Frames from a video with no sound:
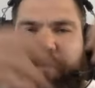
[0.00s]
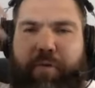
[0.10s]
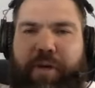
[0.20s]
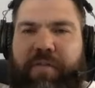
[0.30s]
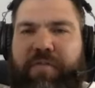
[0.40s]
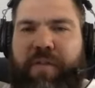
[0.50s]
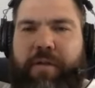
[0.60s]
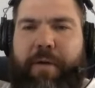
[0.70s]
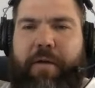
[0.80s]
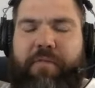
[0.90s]
People get
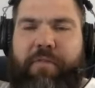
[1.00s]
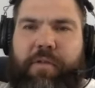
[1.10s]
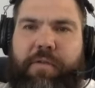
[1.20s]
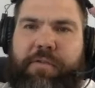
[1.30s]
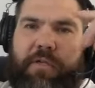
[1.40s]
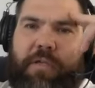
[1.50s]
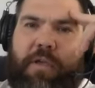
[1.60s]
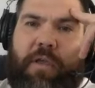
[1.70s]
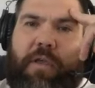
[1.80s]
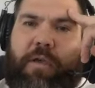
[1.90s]
offended by everything these days.
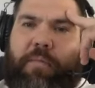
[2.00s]
Yeah.